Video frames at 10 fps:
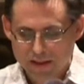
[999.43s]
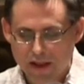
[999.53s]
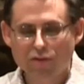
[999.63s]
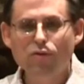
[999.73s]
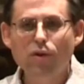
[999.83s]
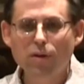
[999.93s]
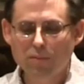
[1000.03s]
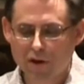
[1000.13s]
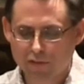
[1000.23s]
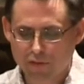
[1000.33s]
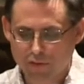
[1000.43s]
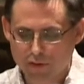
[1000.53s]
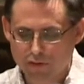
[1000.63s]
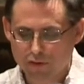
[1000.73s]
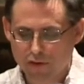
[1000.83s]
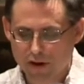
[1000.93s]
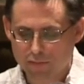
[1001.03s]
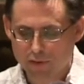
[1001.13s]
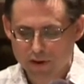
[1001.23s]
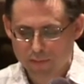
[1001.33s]
They dreamed of a future
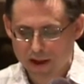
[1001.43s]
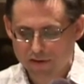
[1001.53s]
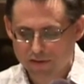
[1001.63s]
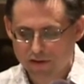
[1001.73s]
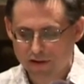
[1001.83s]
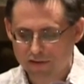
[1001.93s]
and reimagined